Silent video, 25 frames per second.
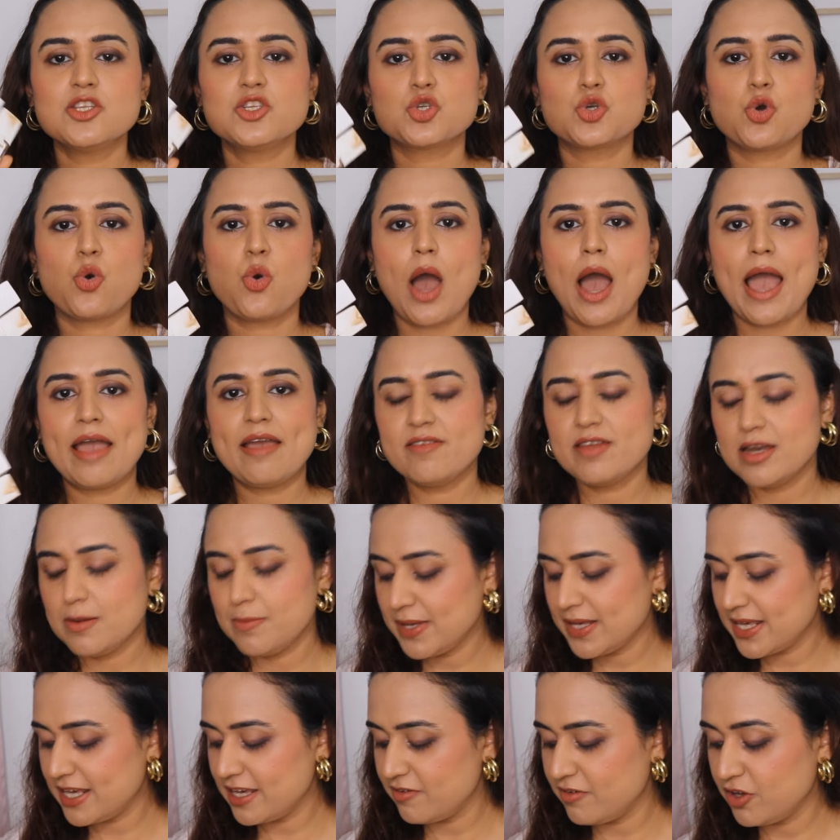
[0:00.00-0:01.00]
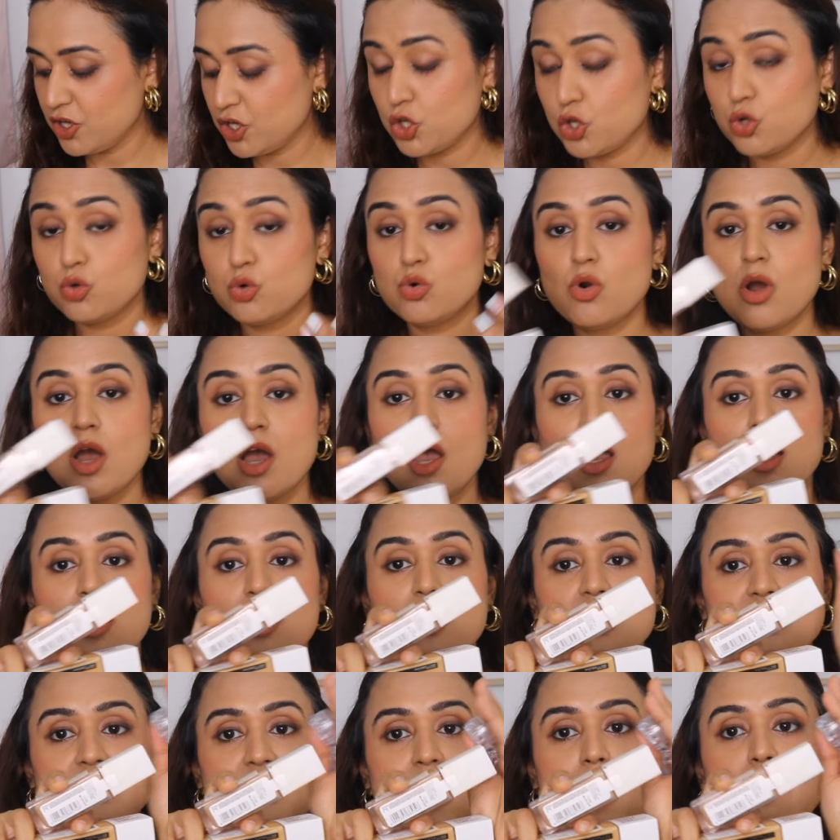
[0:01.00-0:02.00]
So I will be giving you
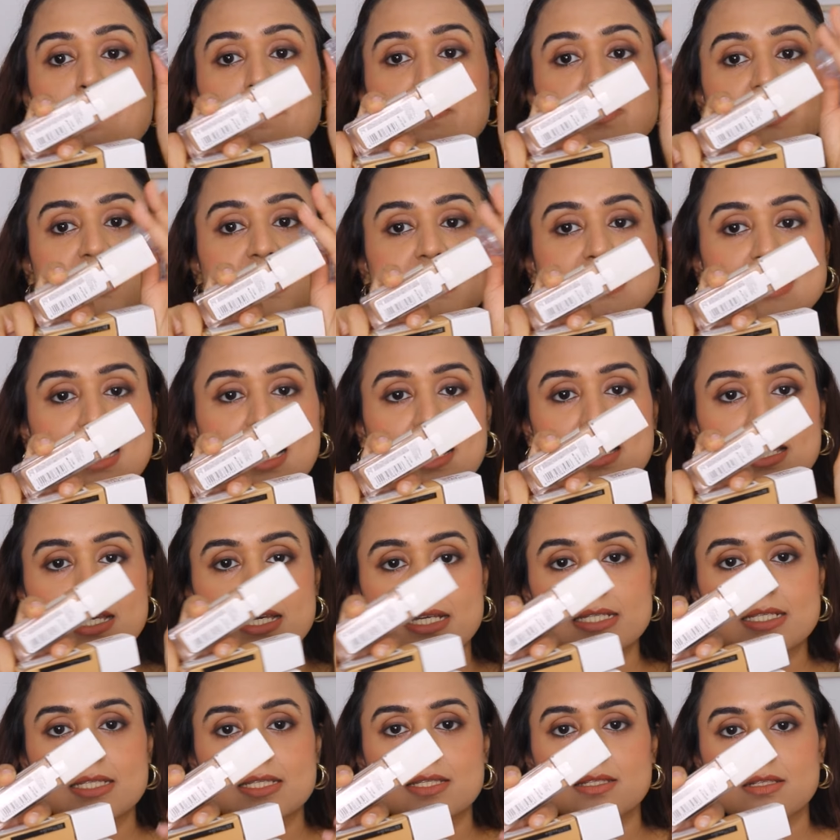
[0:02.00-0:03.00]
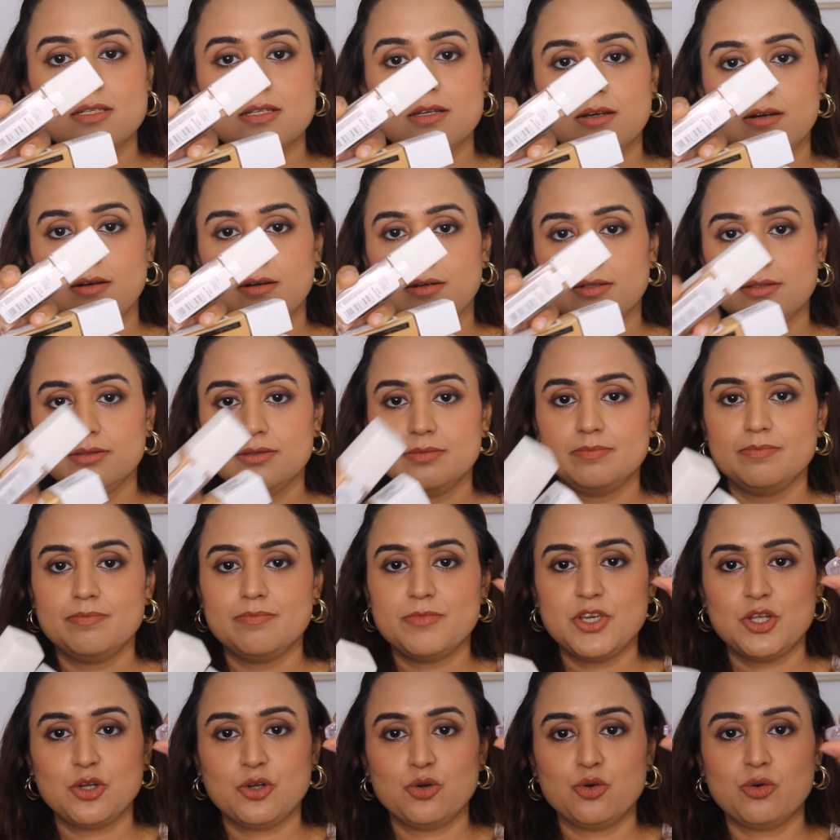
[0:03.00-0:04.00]
sample sized
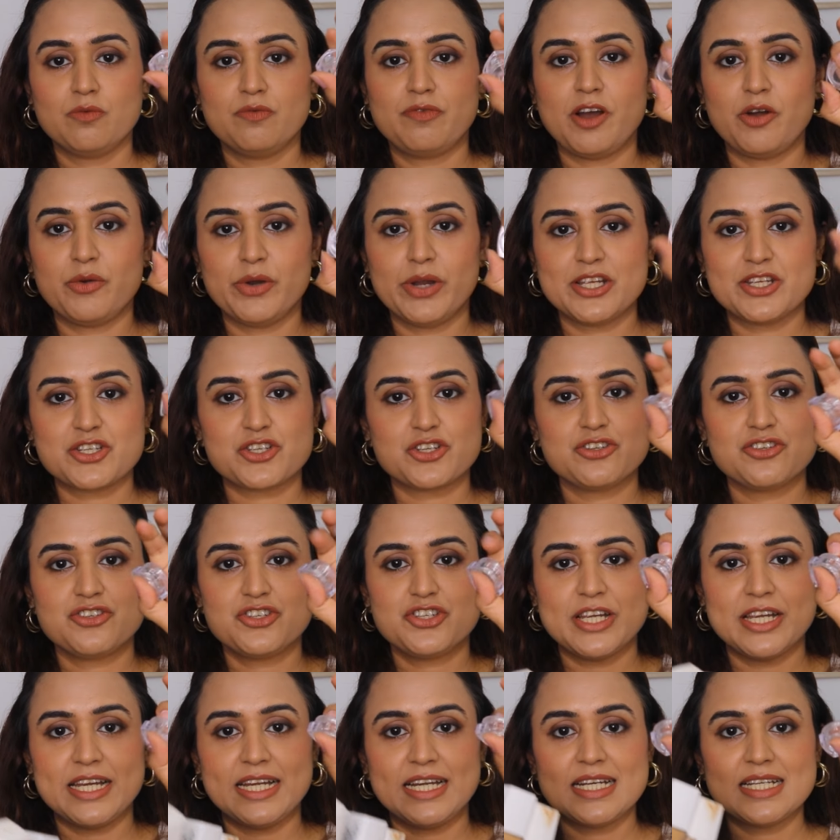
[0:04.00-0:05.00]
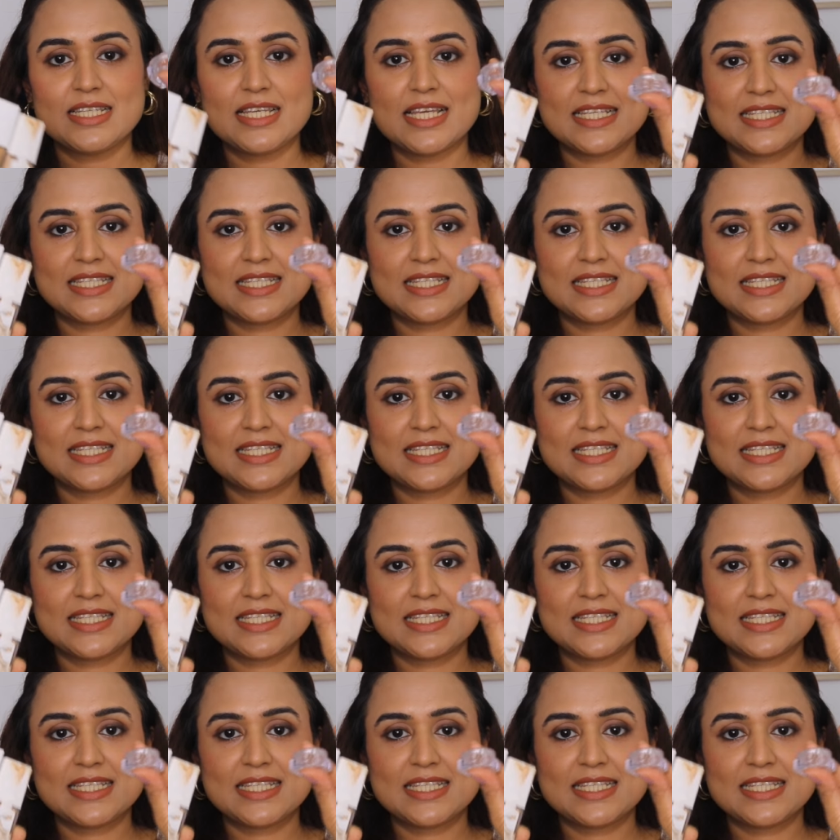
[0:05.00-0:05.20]
foundation shades.